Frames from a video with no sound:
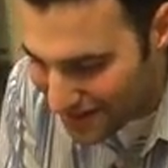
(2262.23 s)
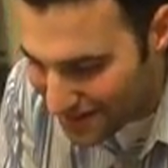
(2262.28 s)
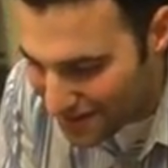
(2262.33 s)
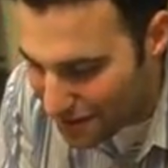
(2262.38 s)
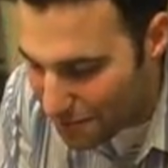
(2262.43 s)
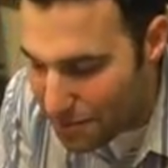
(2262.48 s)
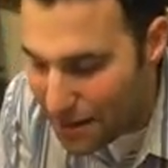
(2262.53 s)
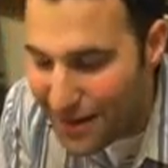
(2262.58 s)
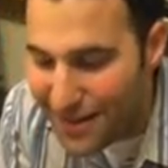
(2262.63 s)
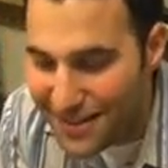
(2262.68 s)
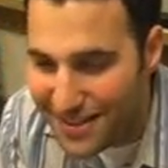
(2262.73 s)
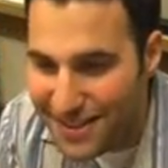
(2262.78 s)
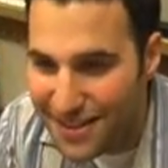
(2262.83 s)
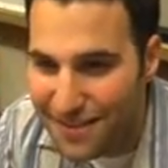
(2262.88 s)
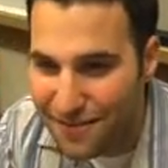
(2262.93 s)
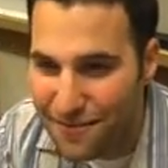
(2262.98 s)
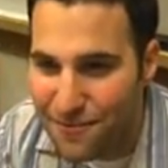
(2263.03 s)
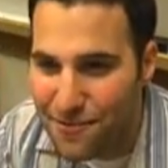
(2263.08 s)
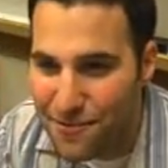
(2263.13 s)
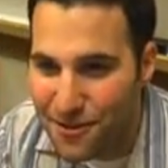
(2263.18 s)
a
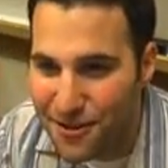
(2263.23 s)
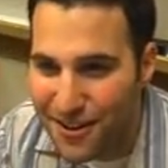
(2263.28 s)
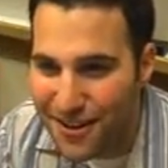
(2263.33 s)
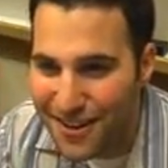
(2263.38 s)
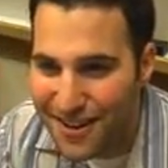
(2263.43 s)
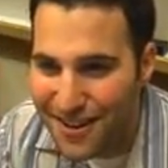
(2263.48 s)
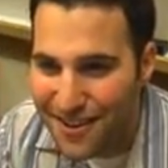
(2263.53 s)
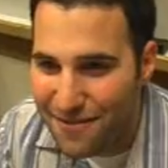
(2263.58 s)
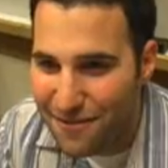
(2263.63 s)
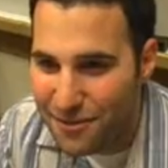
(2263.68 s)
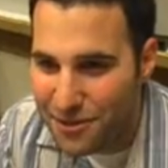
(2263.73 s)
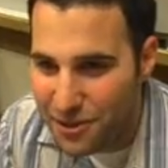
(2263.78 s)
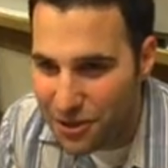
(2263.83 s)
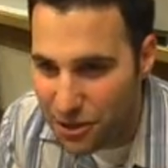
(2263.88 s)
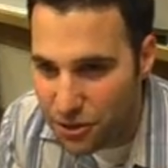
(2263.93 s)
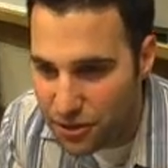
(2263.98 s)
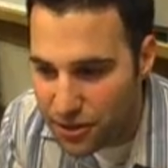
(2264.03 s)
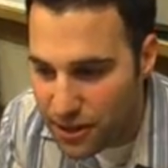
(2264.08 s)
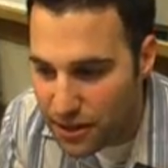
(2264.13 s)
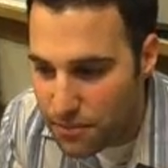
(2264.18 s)
panacea for
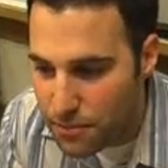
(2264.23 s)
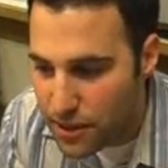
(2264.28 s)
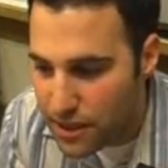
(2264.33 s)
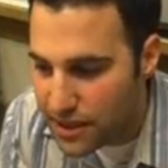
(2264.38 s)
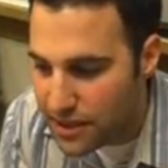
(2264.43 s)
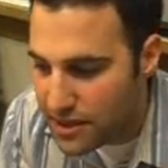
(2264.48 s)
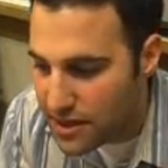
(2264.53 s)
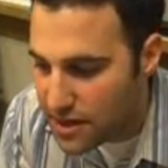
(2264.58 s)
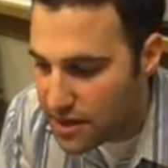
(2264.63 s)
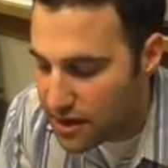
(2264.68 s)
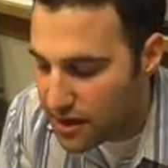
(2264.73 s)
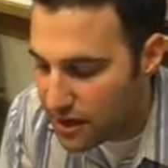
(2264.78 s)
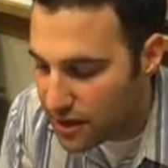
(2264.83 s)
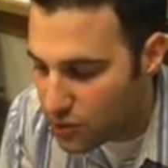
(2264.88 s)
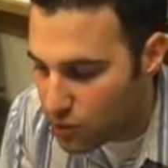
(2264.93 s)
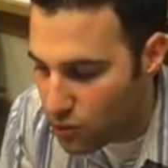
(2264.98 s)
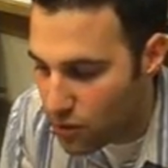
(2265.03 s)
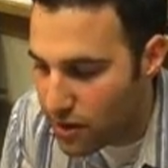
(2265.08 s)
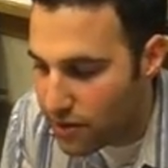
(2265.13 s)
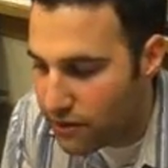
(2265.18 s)
security, but
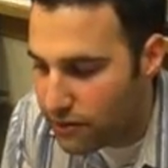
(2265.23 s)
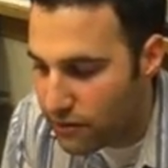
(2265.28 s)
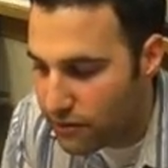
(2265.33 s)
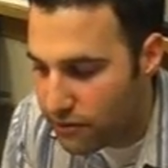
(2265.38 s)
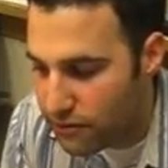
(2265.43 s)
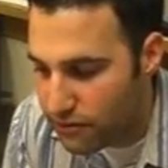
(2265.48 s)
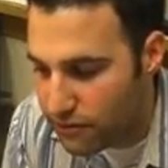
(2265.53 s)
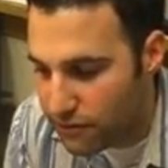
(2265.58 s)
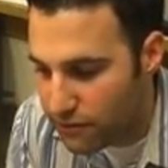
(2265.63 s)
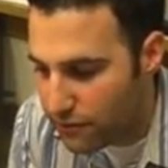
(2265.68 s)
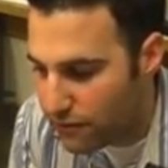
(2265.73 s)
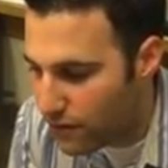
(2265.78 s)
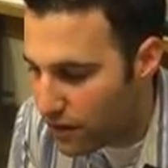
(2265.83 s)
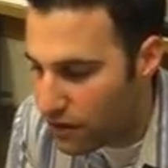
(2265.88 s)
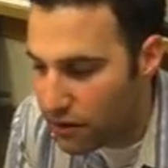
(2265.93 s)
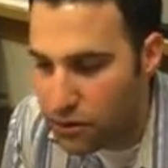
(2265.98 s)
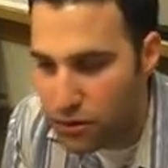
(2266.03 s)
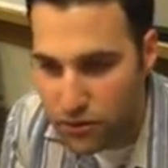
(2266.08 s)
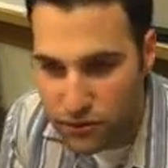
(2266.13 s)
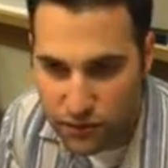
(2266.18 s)
it's one
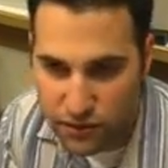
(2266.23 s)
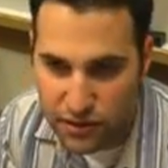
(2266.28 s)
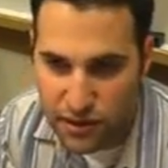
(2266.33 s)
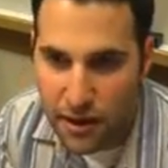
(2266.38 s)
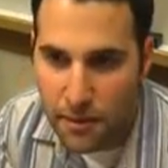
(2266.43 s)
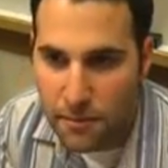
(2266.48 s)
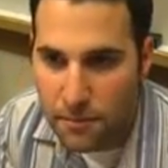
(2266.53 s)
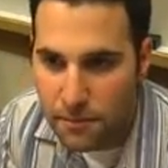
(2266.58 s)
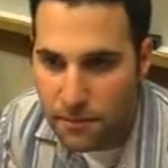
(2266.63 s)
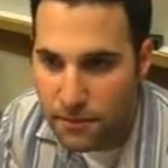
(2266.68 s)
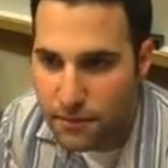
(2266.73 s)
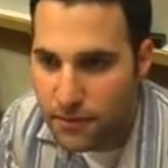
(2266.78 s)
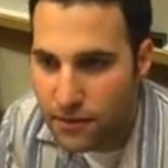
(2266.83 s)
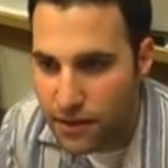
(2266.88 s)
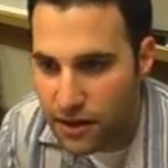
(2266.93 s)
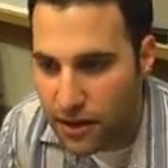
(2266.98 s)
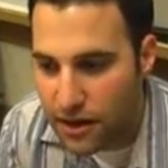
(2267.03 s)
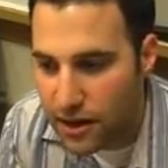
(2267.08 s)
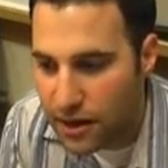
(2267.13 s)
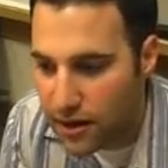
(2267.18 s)
very useful step.
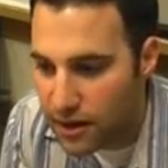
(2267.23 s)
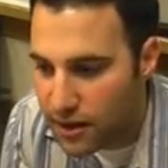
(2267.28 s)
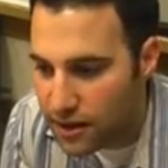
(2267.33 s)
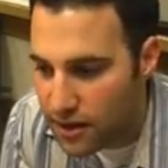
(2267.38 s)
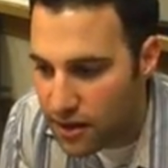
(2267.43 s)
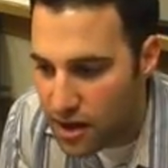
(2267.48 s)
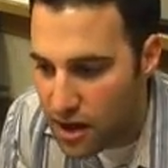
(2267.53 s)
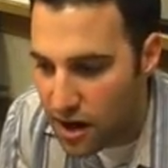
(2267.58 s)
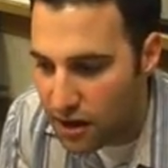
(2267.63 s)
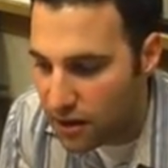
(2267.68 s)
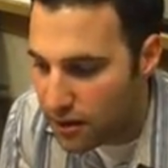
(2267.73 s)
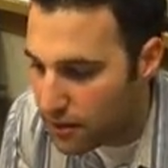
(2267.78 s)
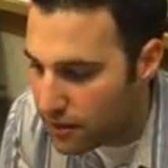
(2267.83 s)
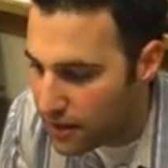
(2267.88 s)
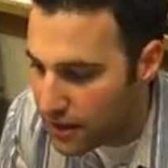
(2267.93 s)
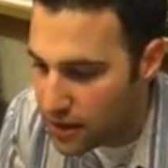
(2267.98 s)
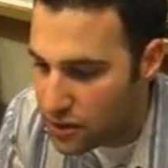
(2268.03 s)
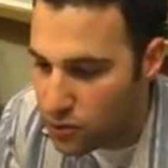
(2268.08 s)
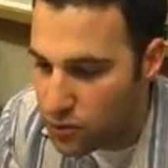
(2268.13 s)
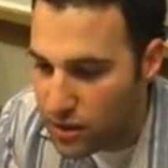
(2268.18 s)
Another
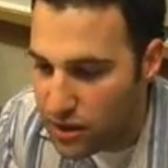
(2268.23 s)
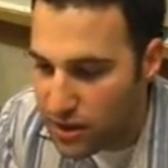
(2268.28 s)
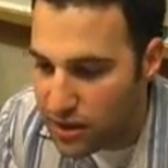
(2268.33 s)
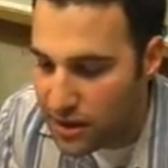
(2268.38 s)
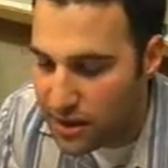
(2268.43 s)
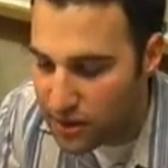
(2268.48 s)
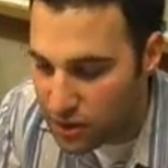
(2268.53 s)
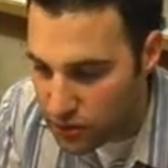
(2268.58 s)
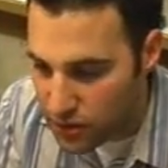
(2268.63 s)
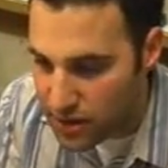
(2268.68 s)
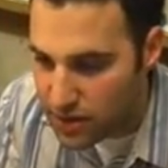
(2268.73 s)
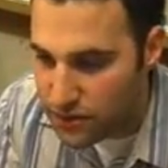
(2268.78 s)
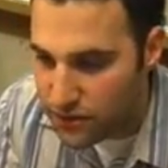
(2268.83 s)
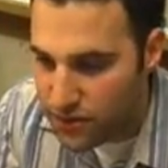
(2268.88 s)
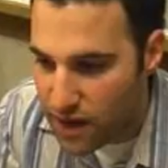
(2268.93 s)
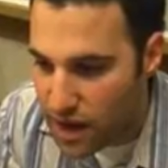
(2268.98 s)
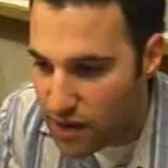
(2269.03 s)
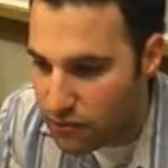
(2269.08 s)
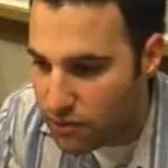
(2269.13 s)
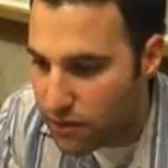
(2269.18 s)
thing is in
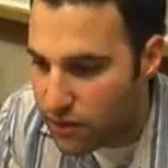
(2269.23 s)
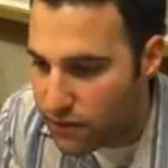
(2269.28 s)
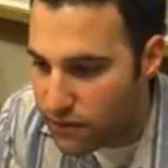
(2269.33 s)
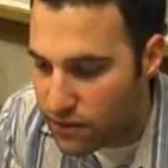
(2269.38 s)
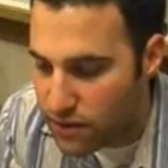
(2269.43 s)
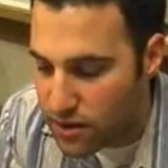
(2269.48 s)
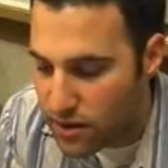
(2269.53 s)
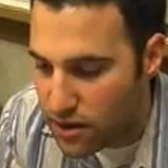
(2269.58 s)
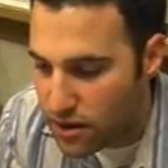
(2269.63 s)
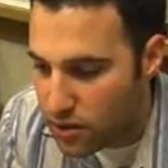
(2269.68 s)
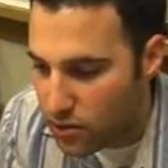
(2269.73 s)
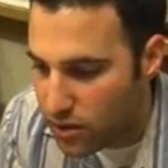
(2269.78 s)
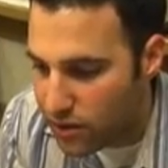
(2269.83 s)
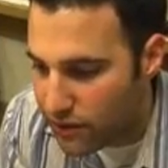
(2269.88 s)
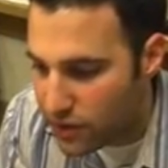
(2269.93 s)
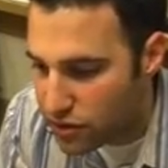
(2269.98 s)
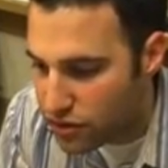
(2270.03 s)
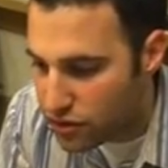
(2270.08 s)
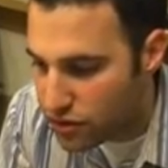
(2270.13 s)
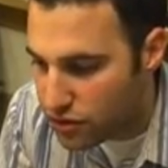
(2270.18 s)
2005
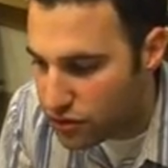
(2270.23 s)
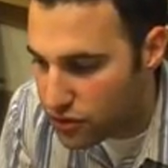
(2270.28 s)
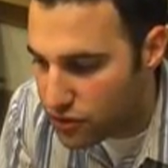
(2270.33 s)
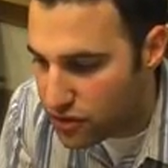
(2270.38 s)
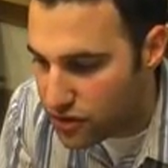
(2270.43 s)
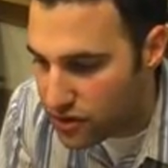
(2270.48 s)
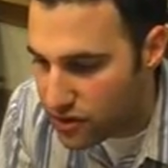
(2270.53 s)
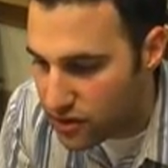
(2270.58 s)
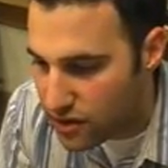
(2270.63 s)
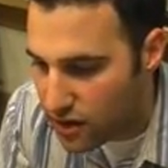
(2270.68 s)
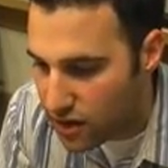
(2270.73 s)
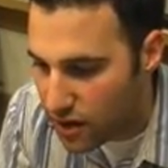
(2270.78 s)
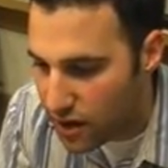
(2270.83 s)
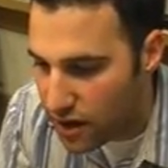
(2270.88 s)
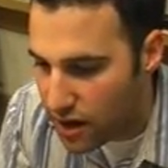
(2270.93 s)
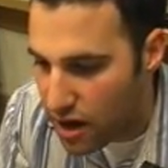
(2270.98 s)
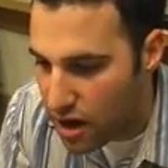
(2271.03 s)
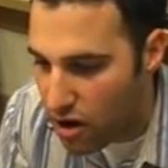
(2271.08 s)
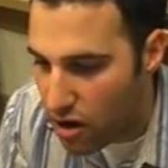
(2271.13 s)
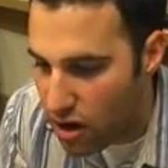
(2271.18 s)
we've introduced
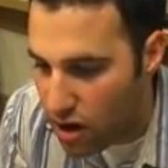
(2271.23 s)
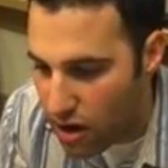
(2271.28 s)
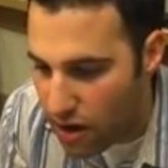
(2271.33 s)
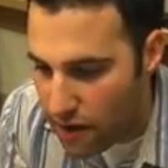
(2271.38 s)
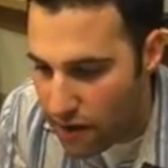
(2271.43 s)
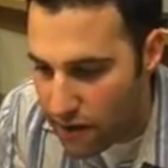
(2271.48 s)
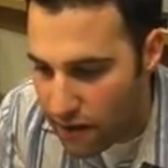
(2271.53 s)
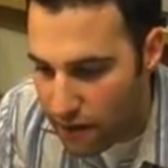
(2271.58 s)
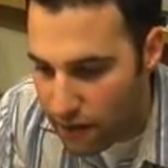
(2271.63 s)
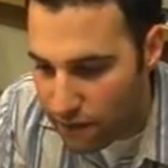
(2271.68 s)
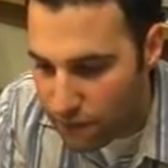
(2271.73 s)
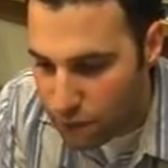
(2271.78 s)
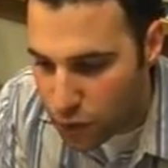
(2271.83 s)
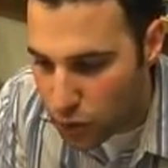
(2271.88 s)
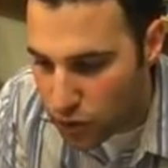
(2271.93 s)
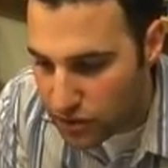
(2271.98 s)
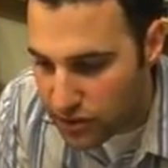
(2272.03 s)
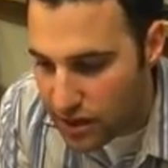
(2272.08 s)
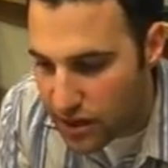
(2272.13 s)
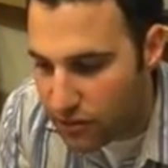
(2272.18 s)
a
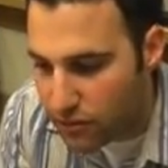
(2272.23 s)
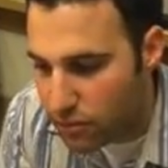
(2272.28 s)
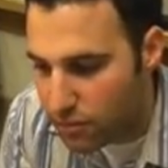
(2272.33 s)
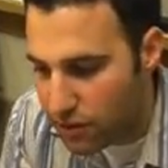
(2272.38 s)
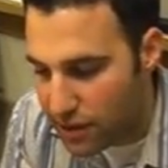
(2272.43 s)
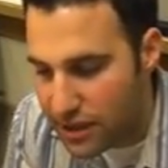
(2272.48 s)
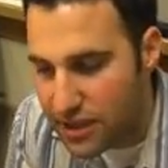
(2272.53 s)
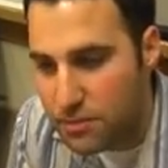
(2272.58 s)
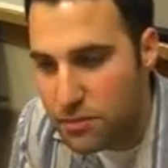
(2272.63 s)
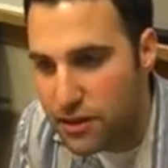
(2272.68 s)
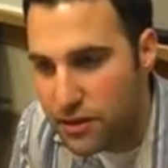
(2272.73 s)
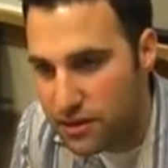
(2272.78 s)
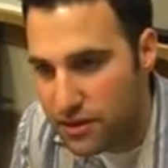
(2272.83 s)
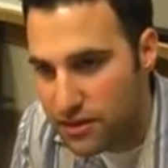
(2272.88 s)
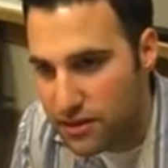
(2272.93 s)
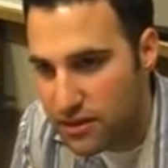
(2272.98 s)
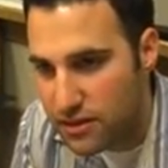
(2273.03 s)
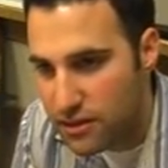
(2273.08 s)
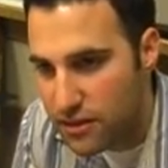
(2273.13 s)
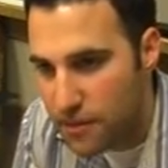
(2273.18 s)
full set of
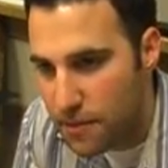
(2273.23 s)
replacements